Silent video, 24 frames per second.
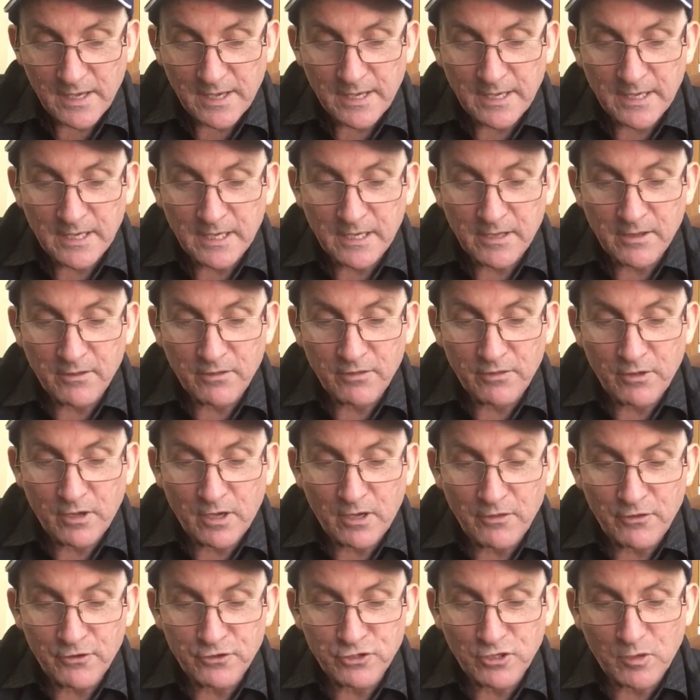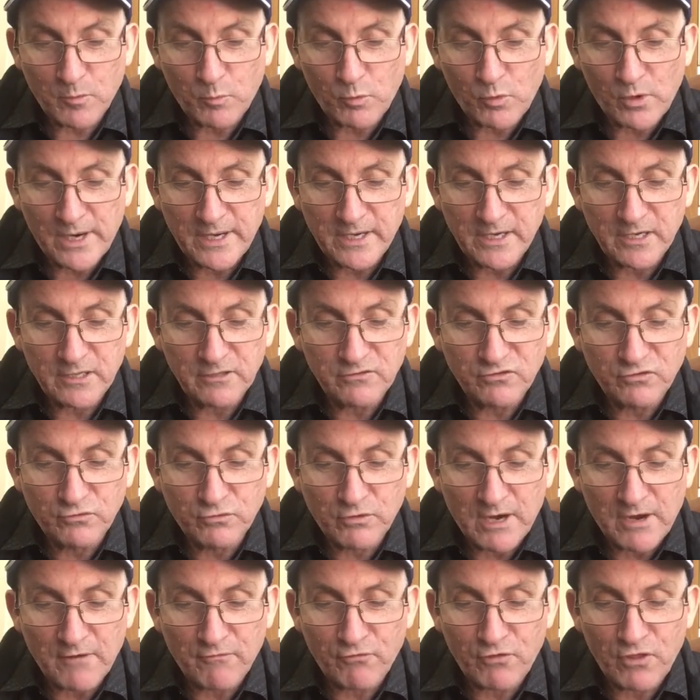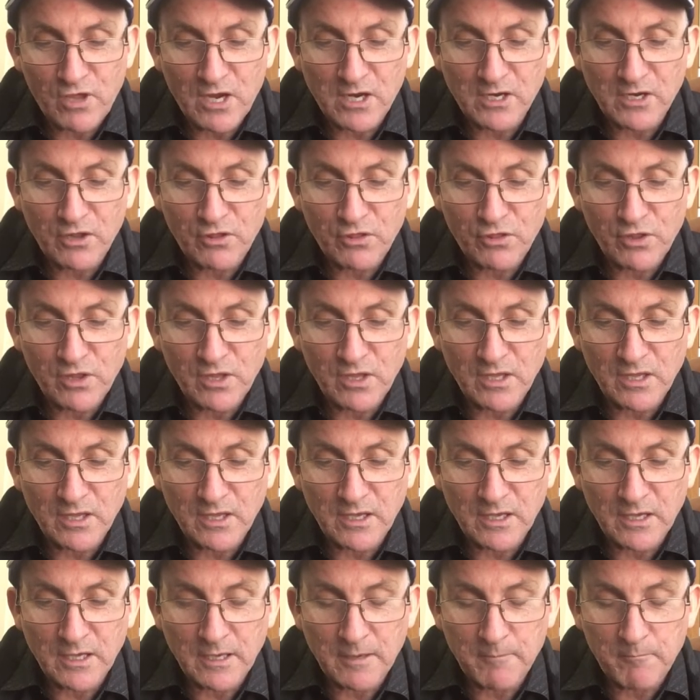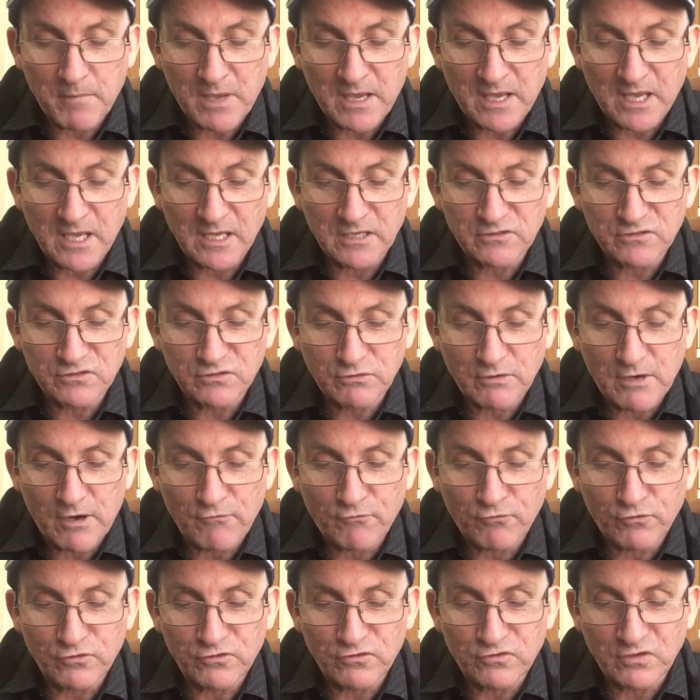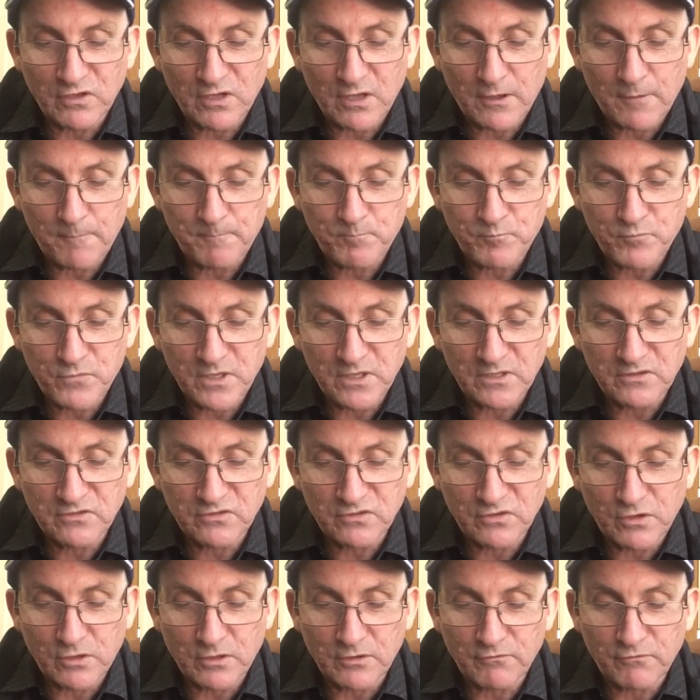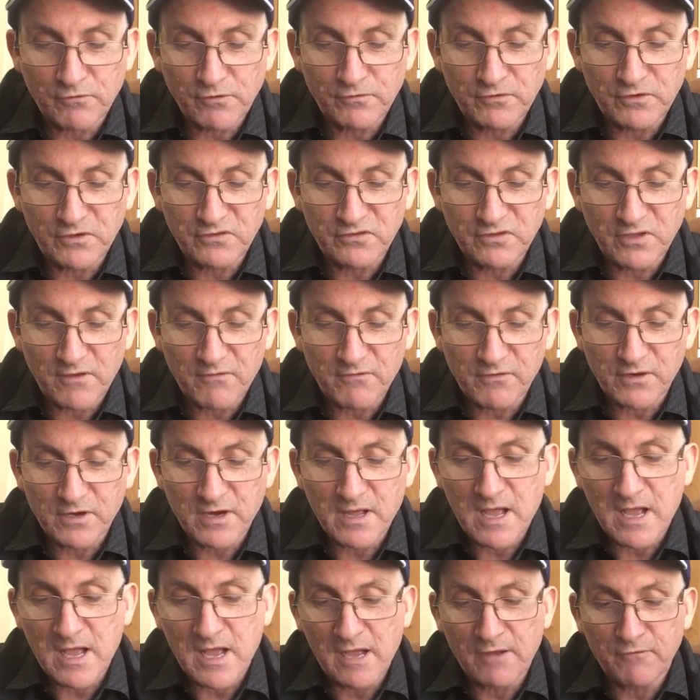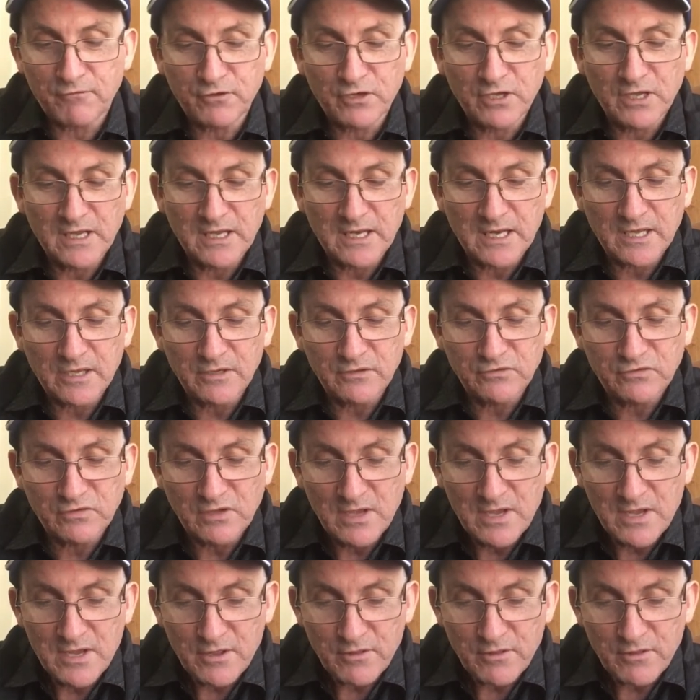The top weight is GRAFF. The only thing against GRAFF is it's got 57.5 kilos.